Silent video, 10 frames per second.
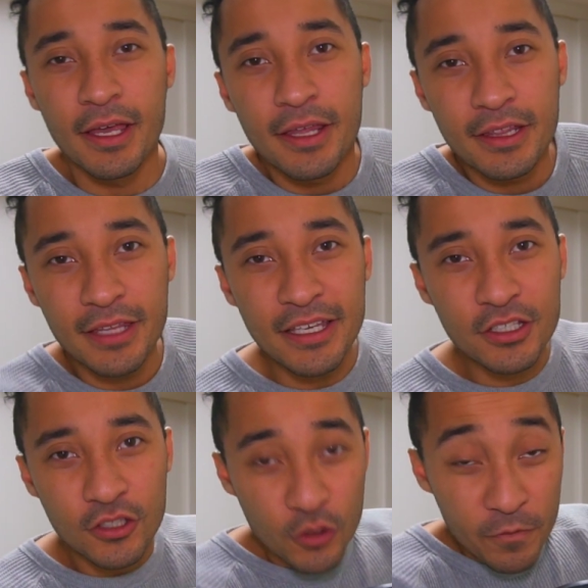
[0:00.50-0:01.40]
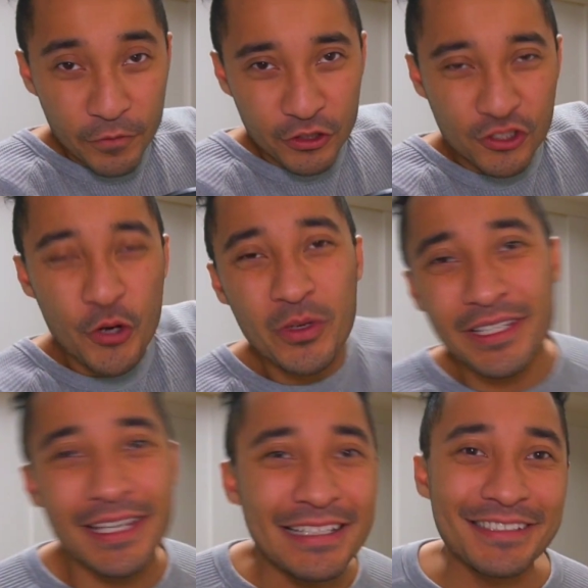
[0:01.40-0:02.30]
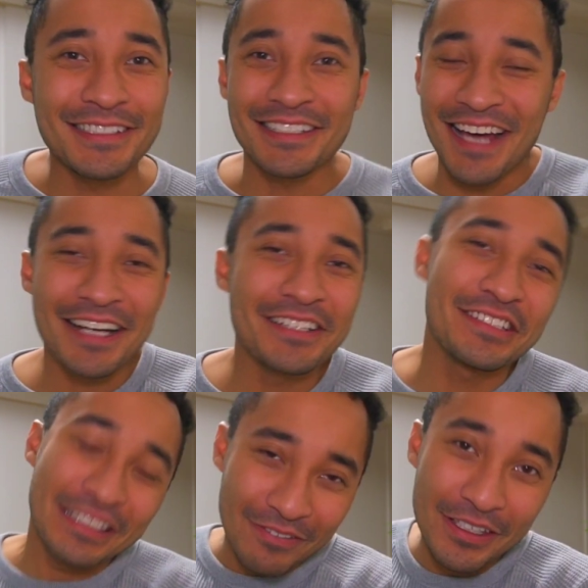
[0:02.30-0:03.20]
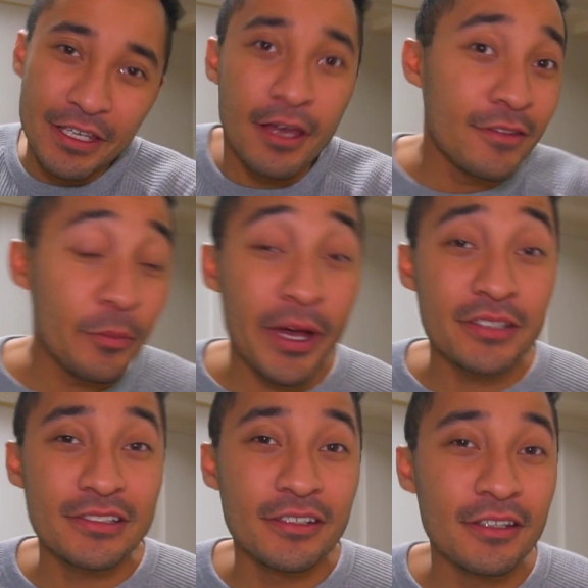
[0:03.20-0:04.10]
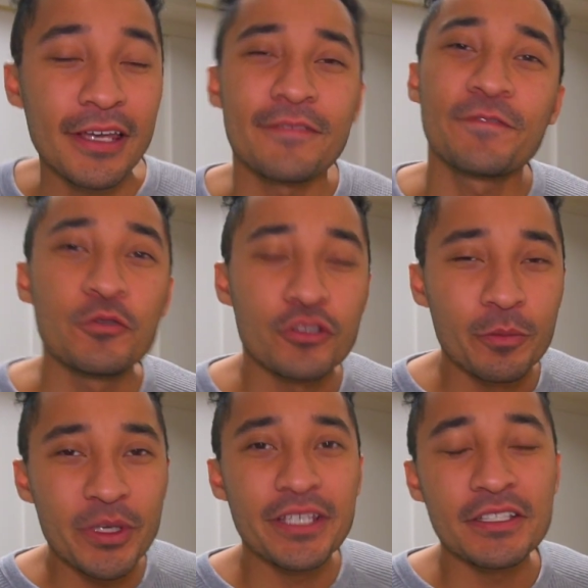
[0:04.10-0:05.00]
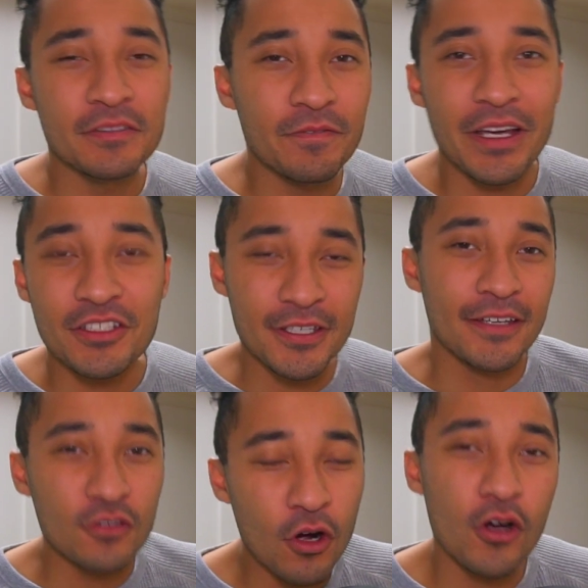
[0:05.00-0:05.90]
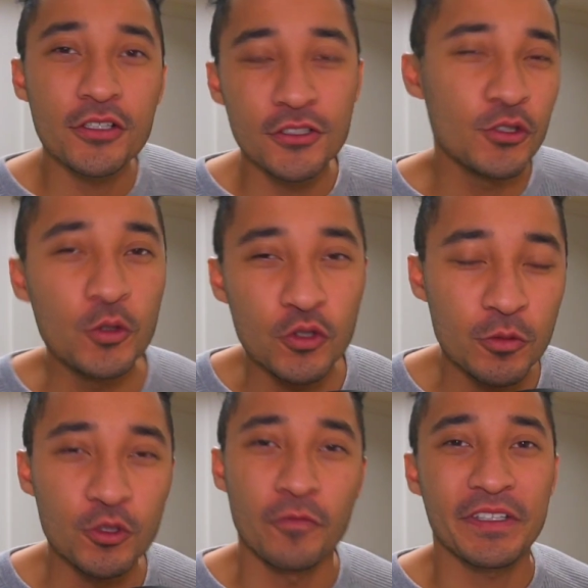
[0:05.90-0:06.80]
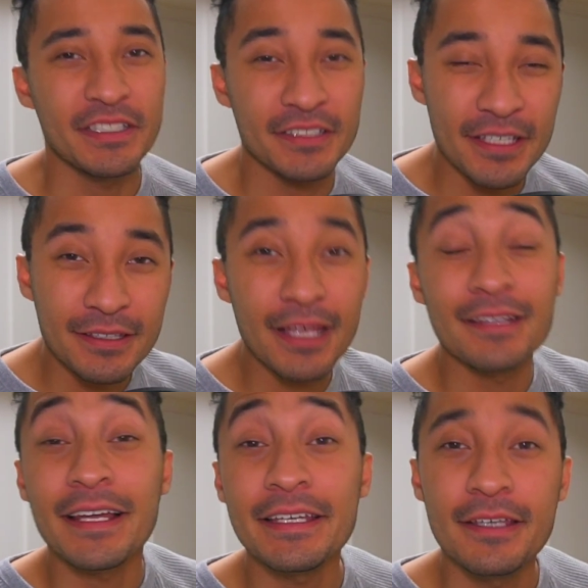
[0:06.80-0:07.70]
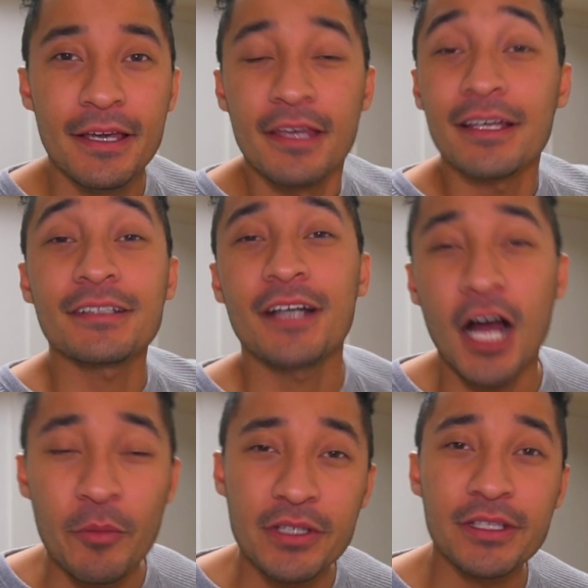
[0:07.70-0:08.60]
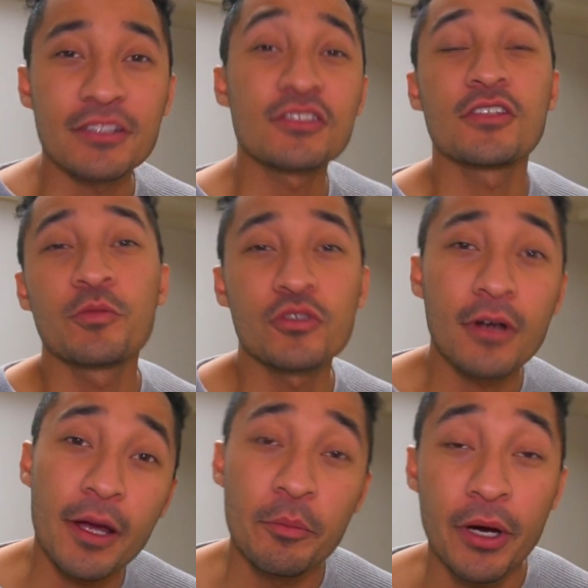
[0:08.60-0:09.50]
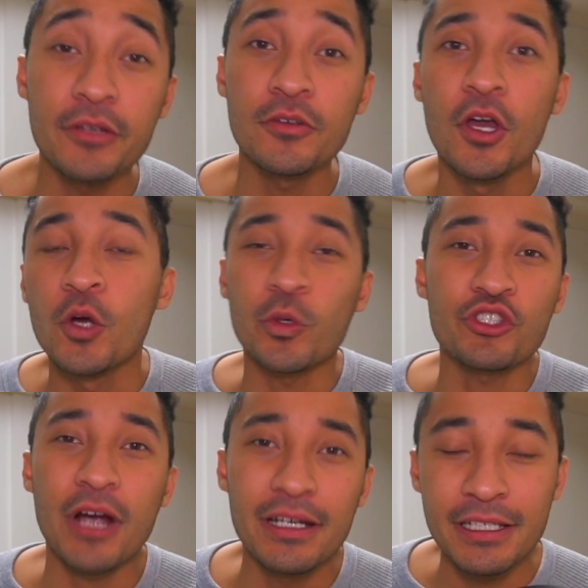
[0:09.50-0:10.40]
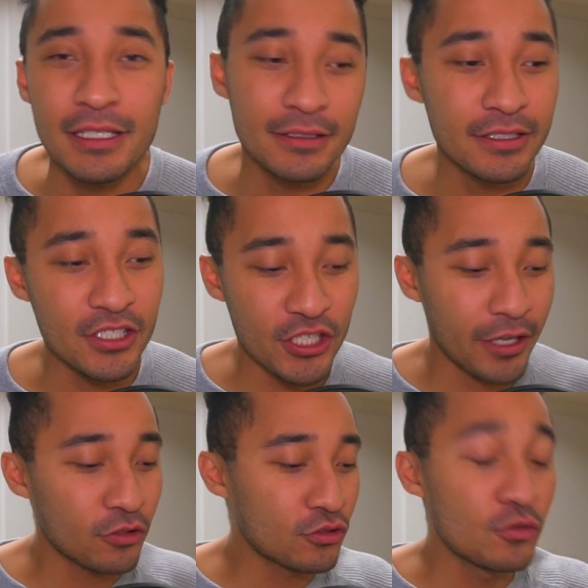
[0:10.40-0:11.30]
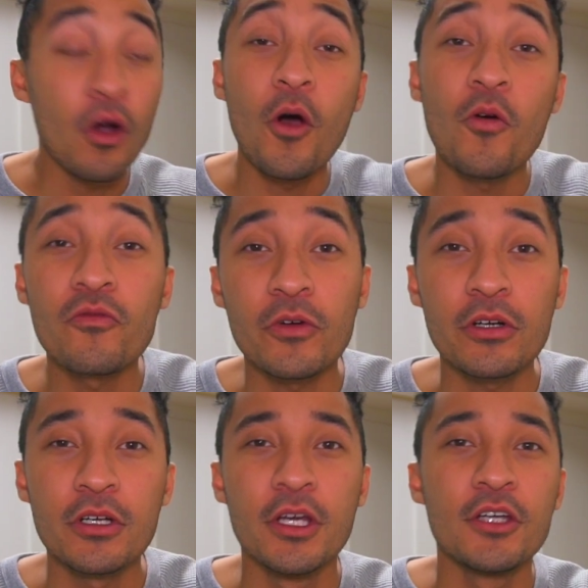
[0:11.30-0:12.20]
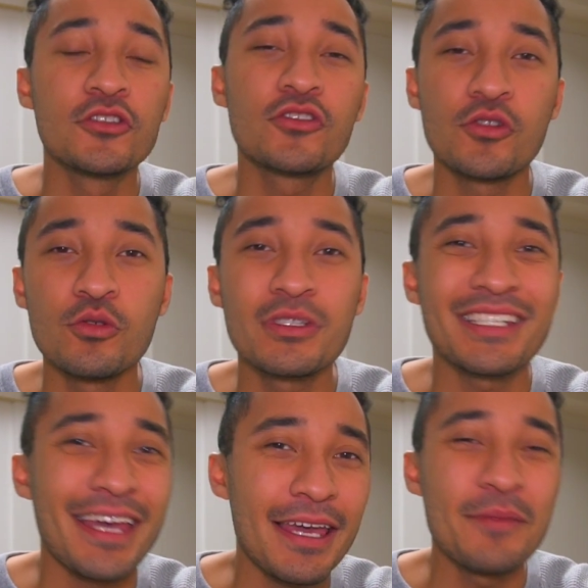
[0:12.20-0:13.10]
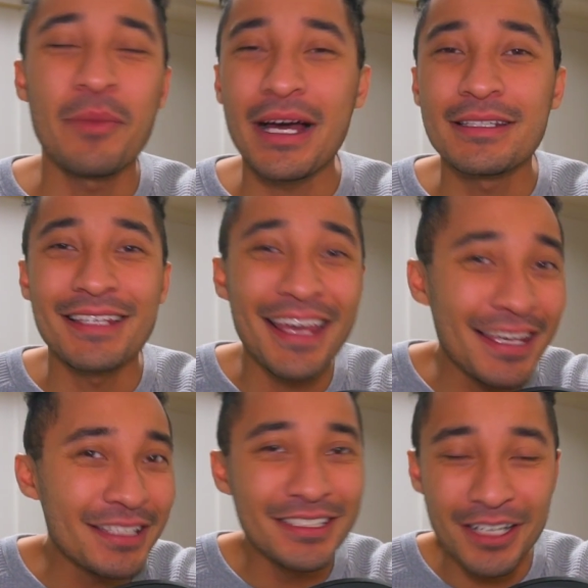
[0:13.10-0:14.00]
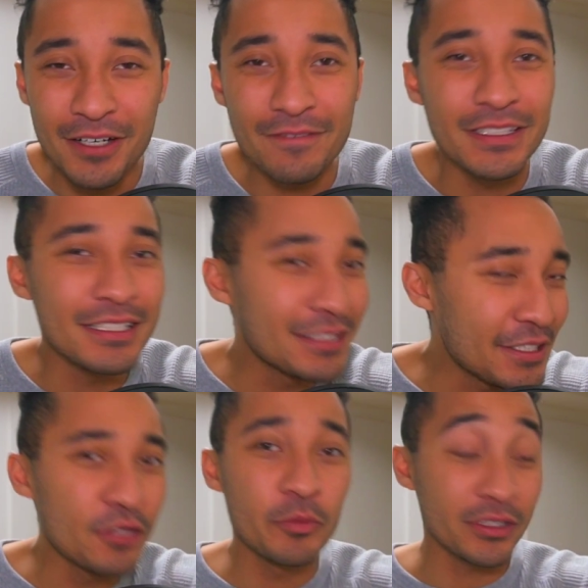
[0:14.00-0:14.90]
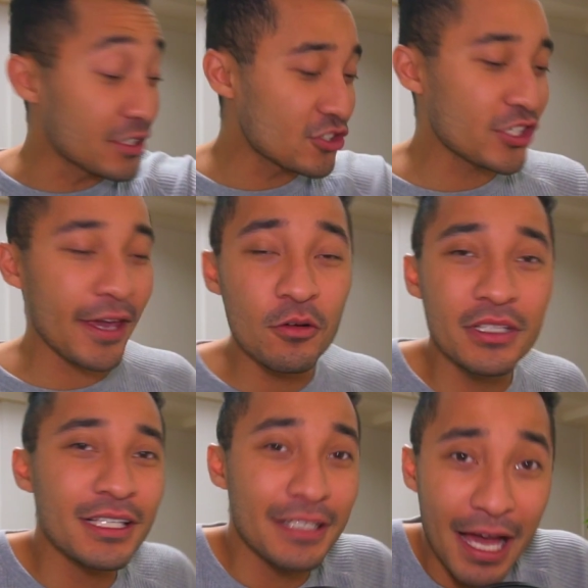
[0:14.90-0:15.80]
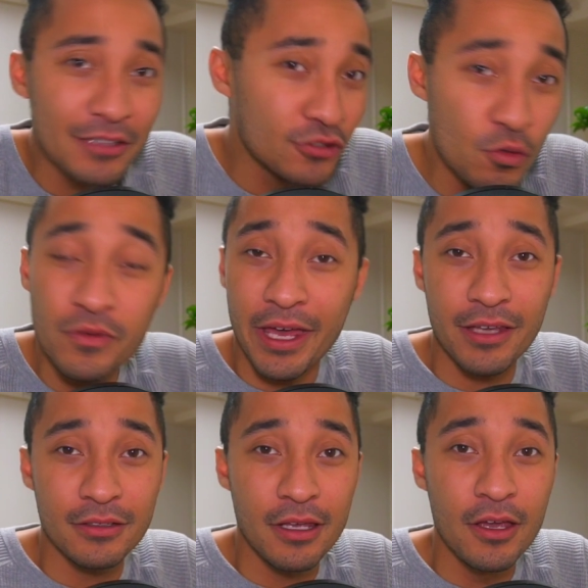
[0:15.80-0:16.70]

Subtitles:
Thank you for tuning in to Tanaka TV, the best and future biggest fight channel on YouTube. Don't forget to hit that like, that comment, that subscribe button. We're trying to get this channel to over 2K by the end of the year, but this channel cannot do that.